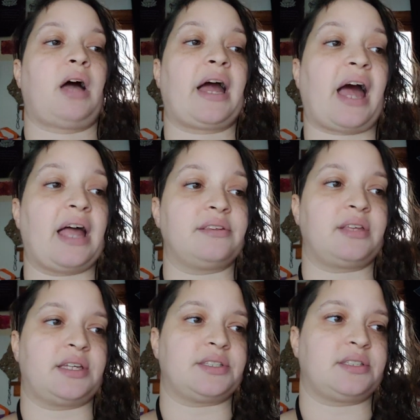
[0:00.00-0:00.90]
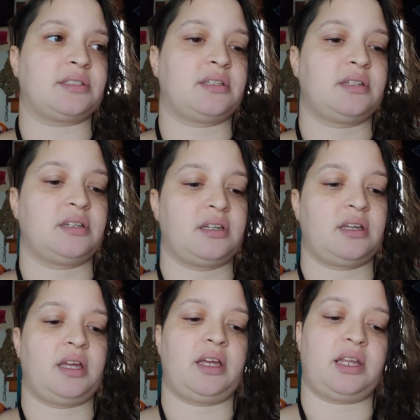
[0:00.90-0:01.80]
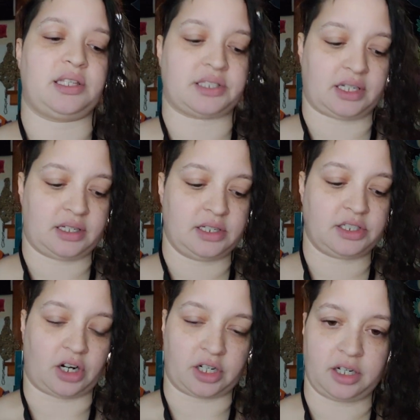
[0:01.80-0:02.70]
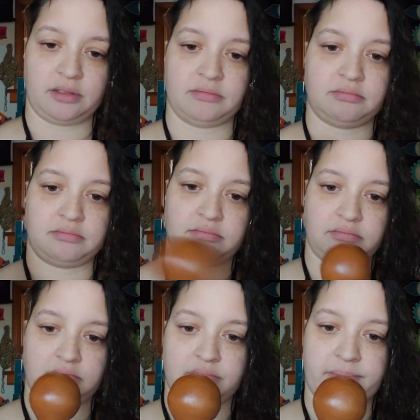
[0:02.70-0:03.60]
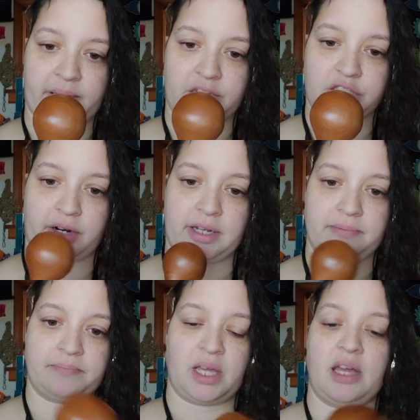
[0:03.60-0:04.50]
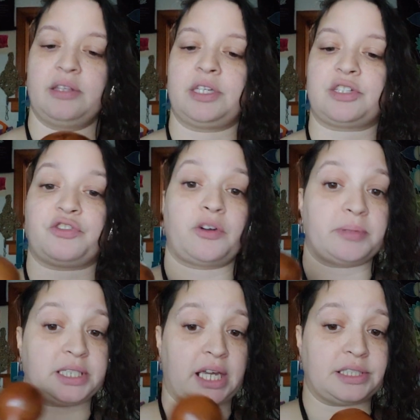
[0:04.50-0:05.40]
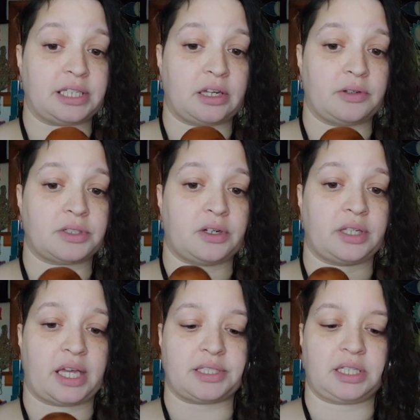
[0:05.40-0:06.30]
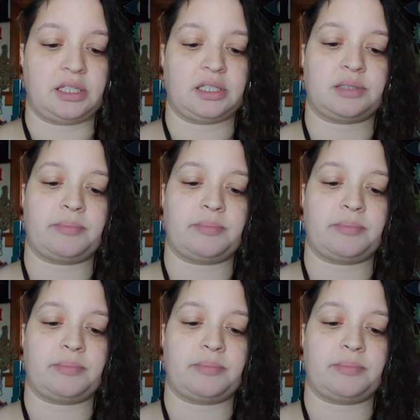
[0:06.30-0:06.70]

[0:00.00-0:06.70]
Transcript: I got this. It is a darner. It's made out of cherry. This is from the Dancing Goats on Etsy.